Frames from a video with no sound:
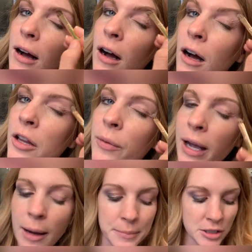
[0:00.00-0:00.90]
all the way
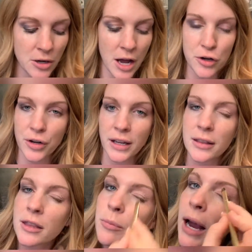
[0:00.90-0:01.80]
up to underneath
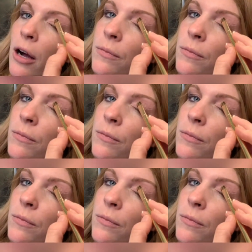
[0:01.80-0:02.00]
the brow.